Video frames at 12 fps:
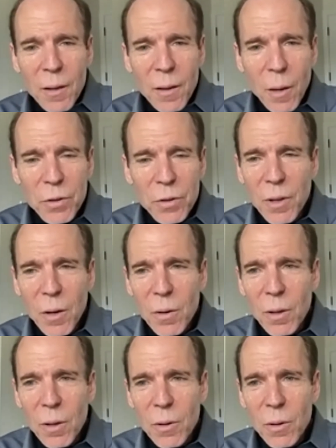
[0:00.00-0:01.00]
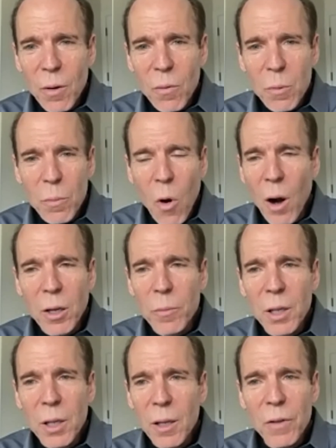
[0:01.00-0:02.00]
They're, they're
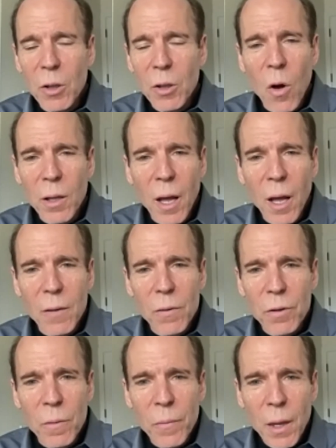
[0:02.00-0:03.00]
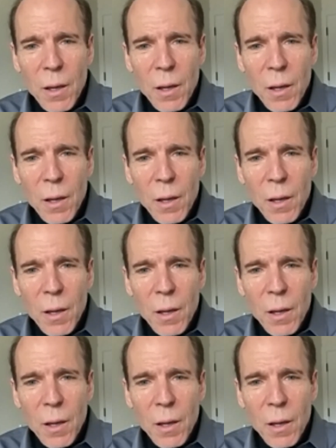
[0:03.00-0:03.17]
remarkably living long lives.